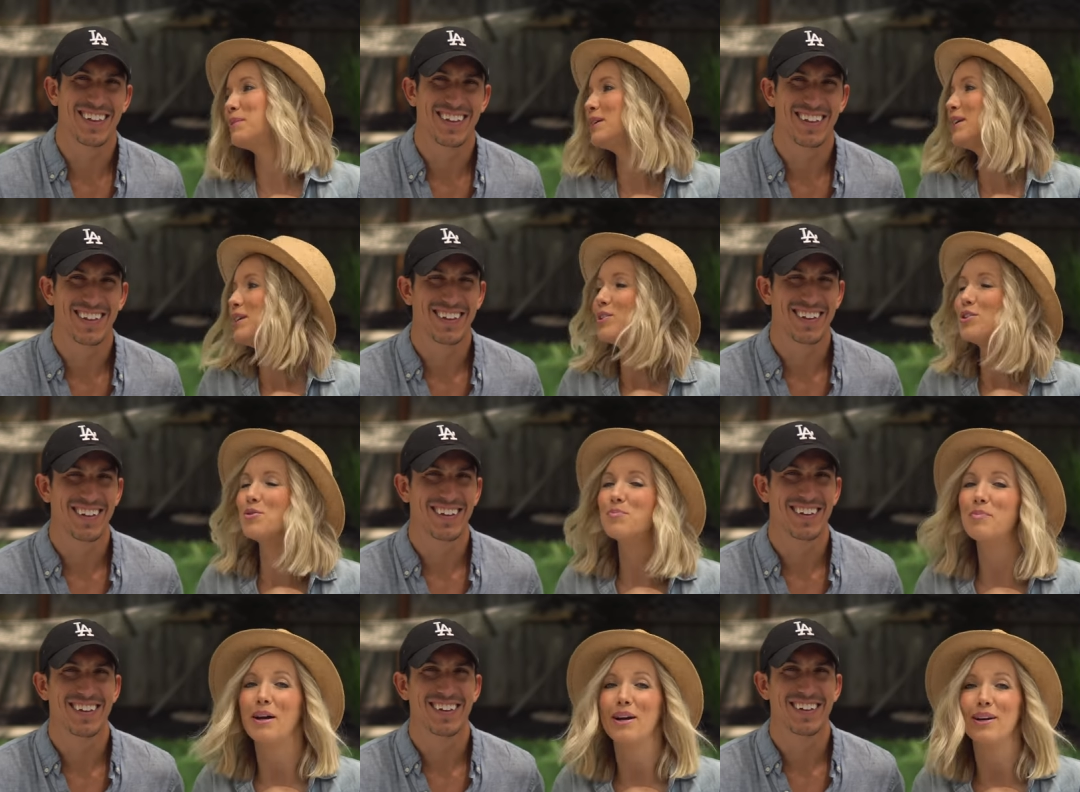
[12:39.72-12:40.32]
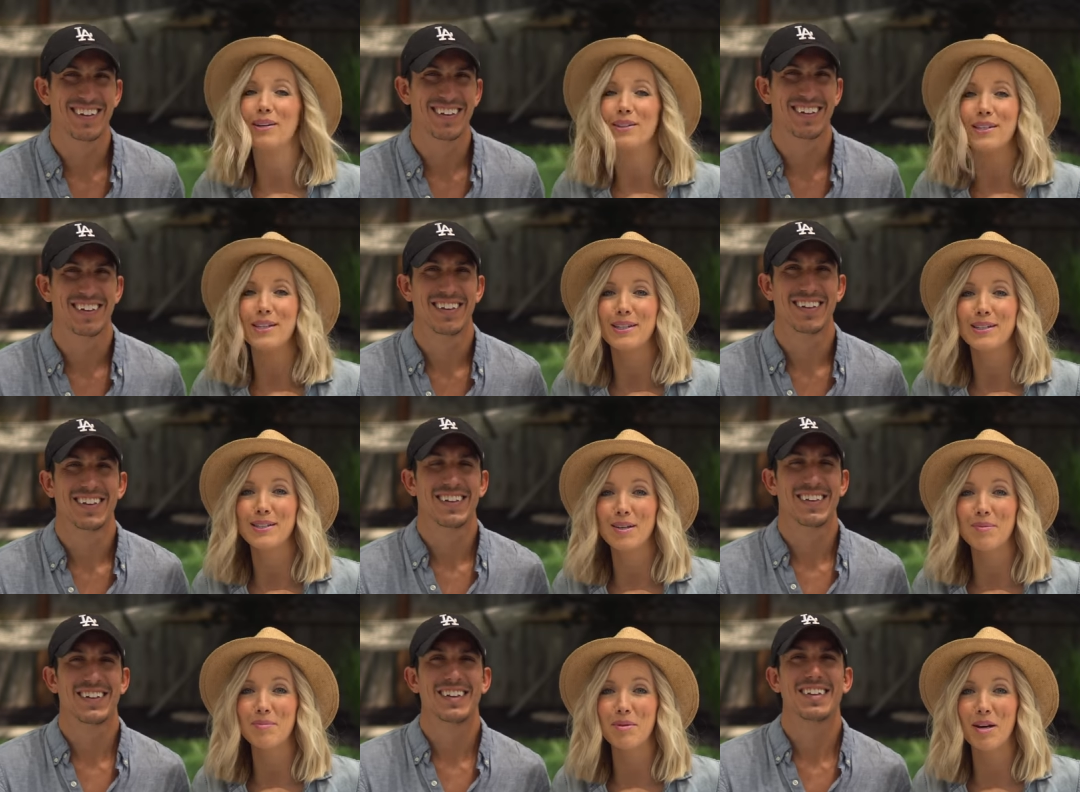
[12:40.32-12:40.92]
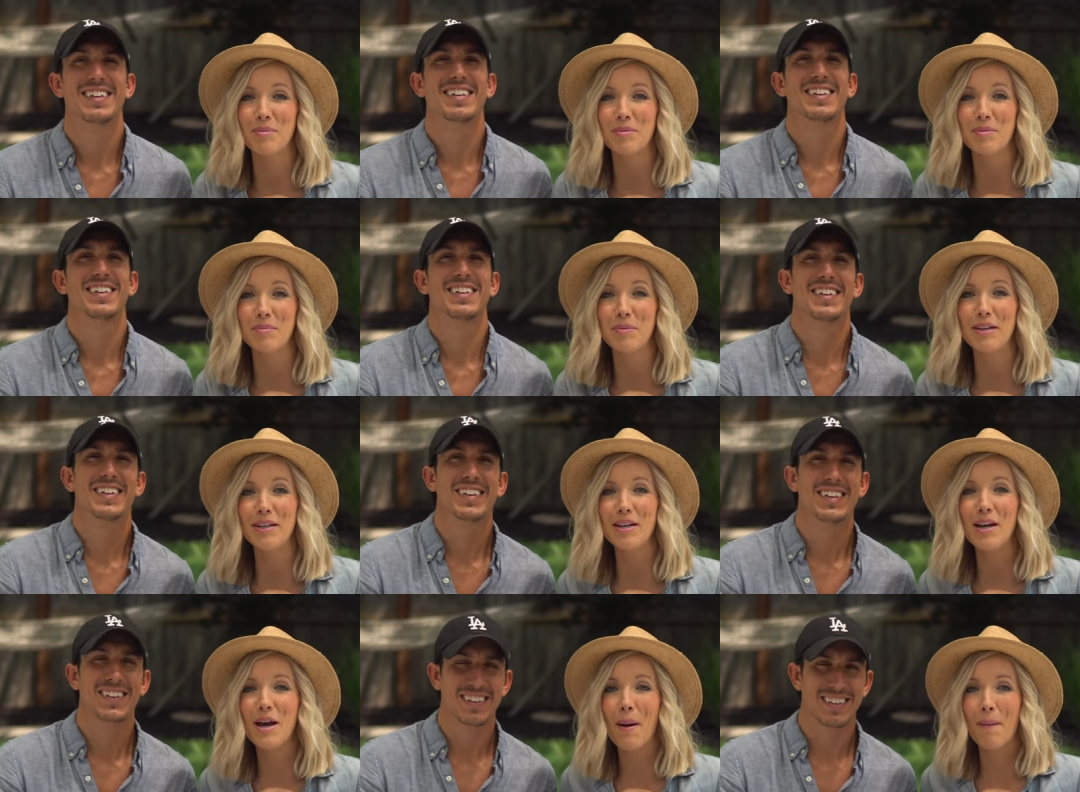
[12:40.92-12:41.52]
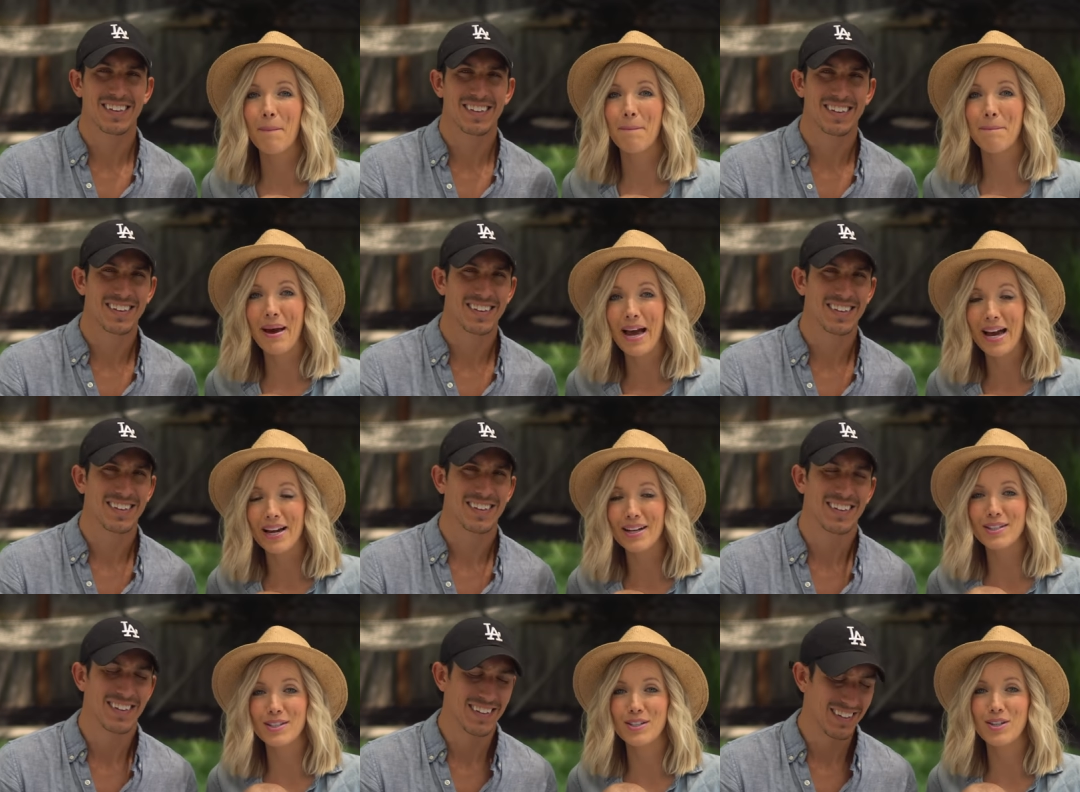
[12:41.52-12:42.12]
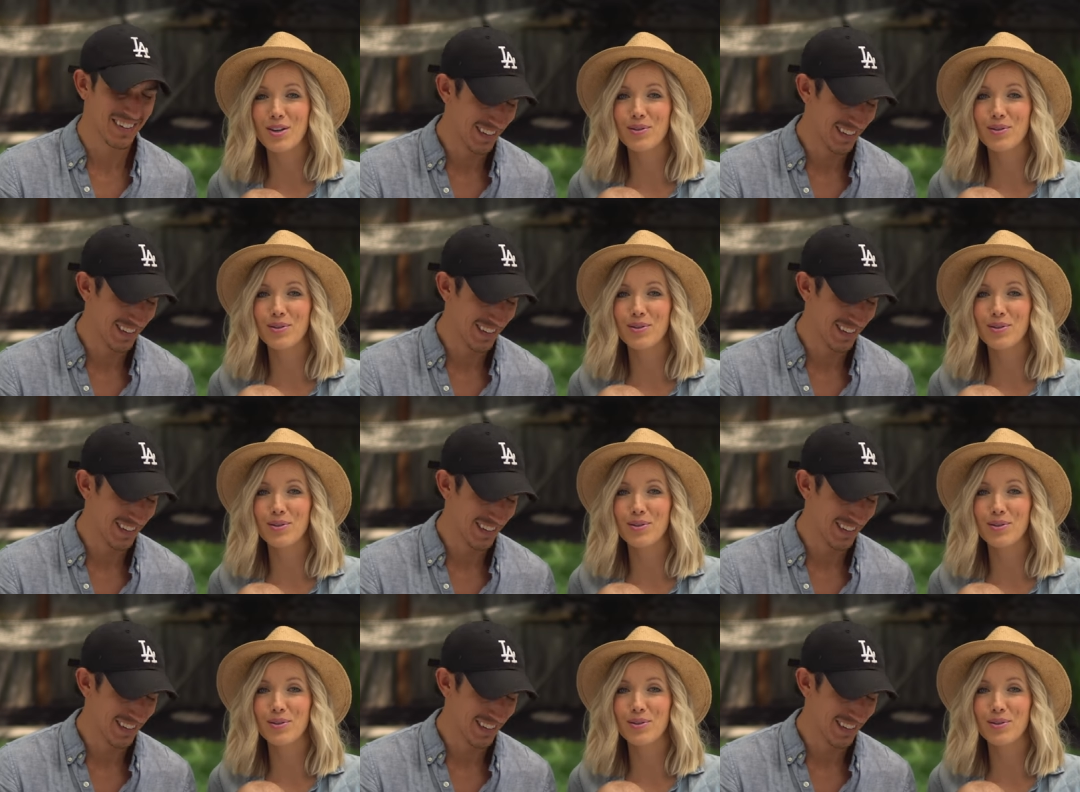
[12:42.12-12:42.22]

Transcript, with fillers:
Speaker 1: being new parents can sometimes be, Max